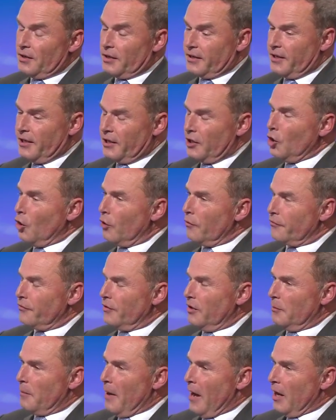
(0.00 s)
kicking off
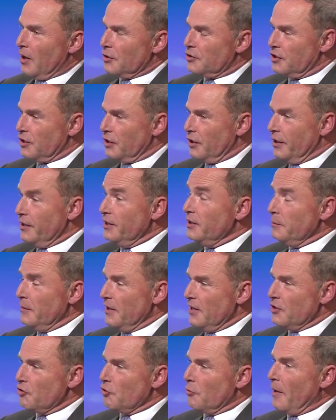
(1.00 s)
about, in the
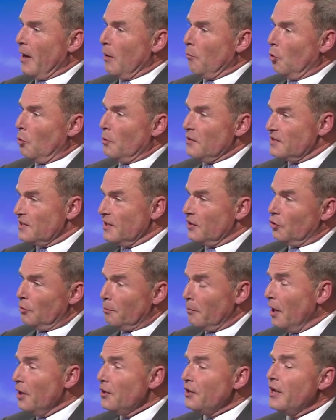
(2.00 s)
media, about what we said on
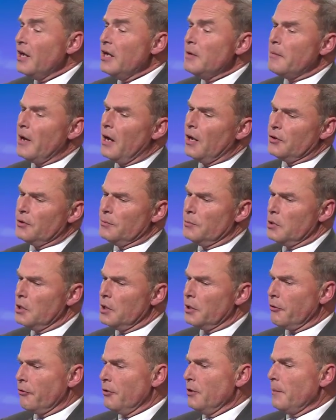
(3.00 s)
Monday, about the
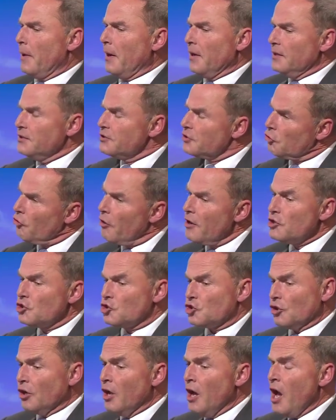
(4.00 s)
burqa and about
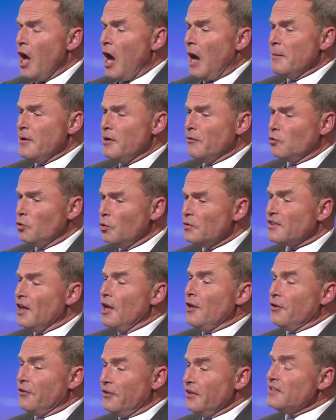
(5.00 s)
integration. I mean, of course,
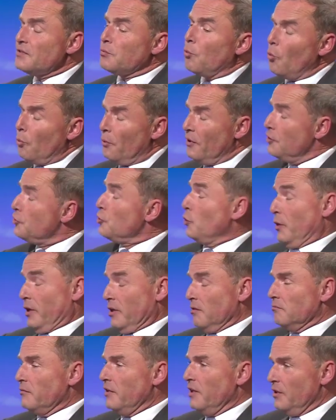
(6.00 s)
the thing is, what we're
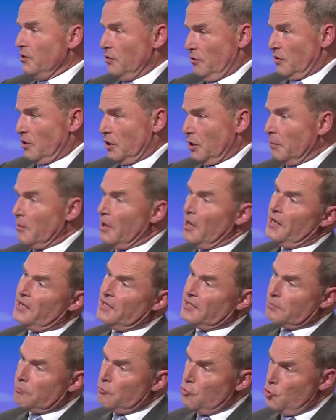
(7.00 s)
doing in UKIP
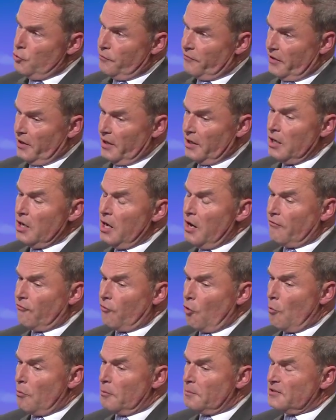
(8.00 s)
is moving
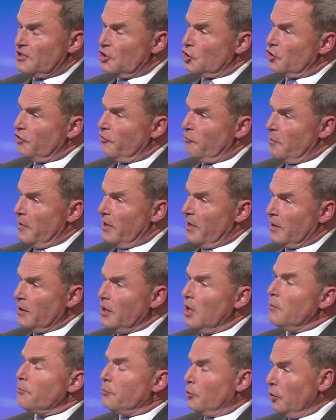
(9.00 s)
from a position of being
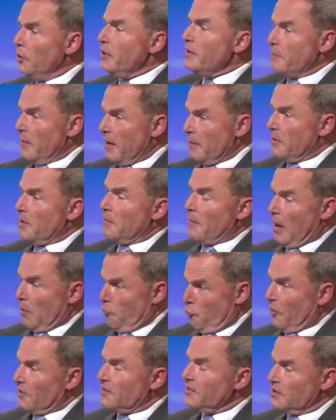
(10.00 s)
purely maybe about
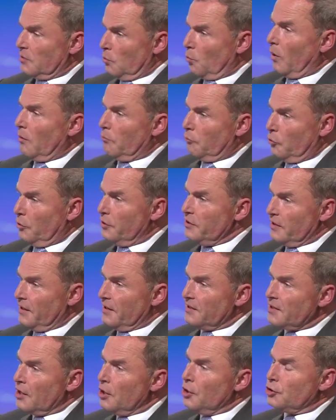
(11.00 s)
Brexit at one point,
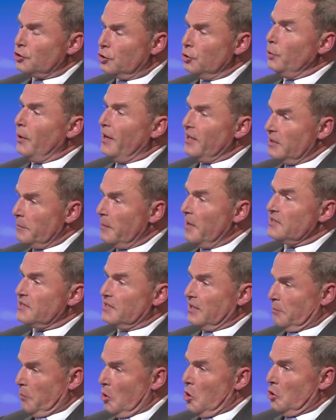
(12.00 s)
yes, to a
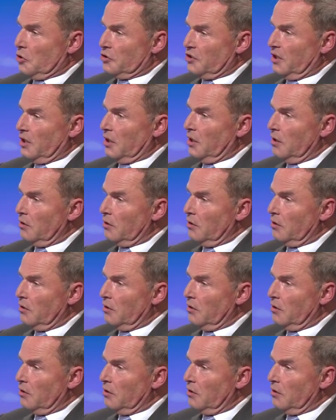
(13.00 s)
domestic party.